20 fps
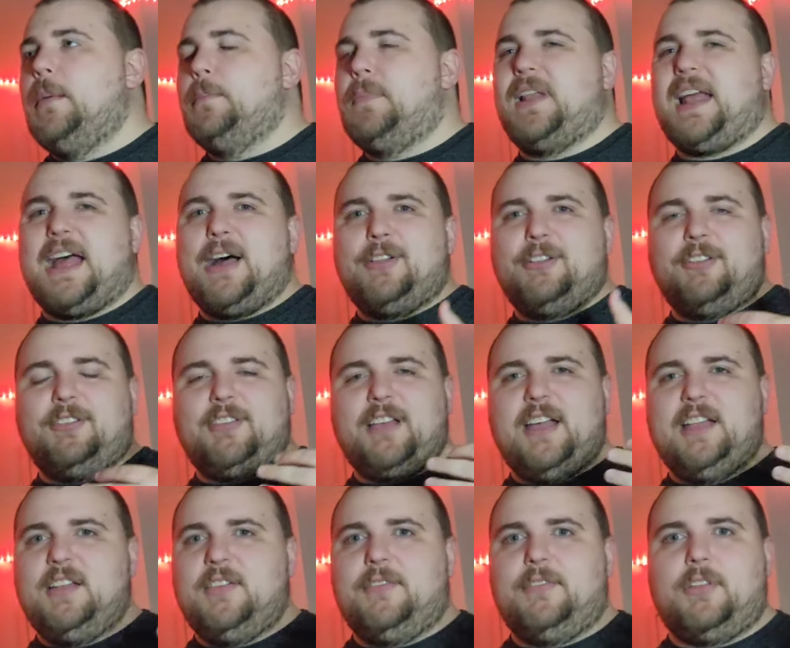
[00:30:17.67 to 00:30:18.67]
But
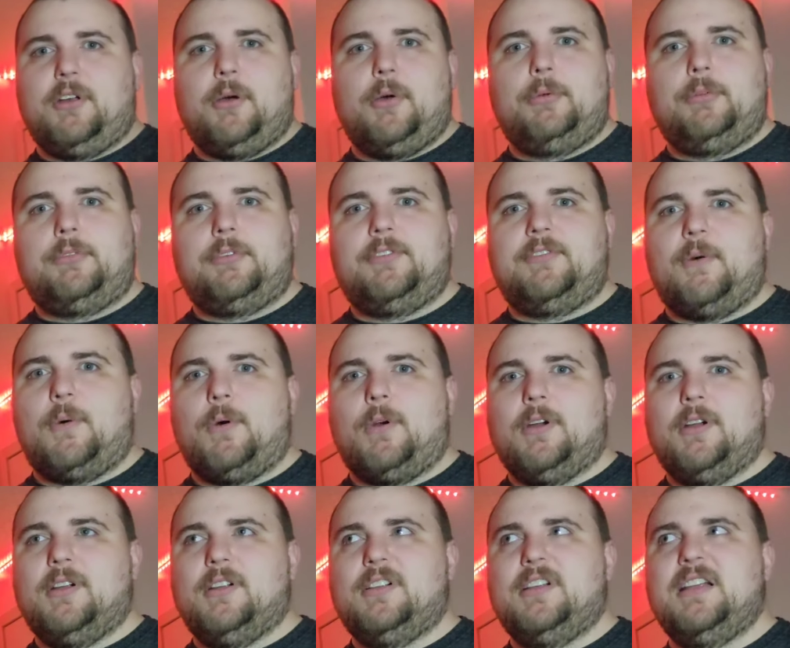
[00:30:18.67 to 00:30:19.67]
outside of those
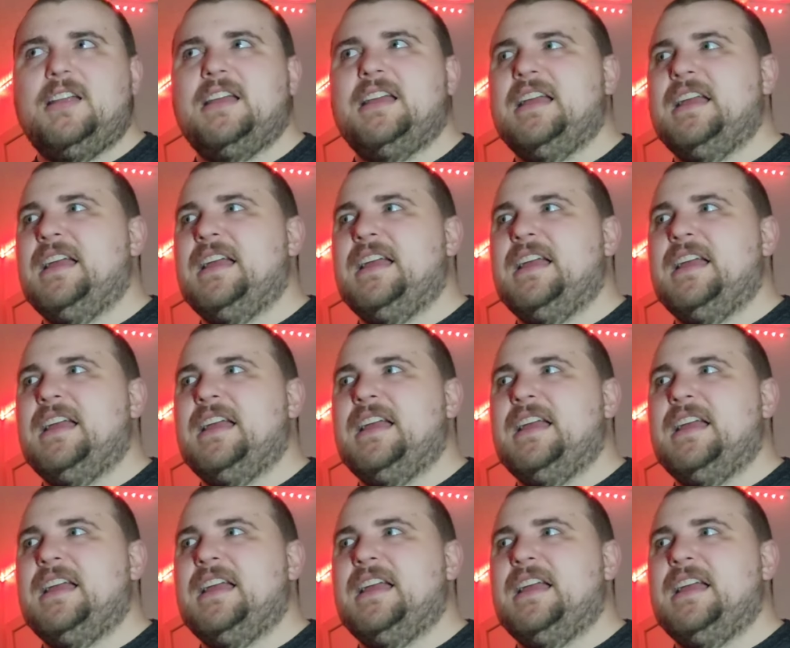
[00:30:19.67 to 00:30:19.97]
four,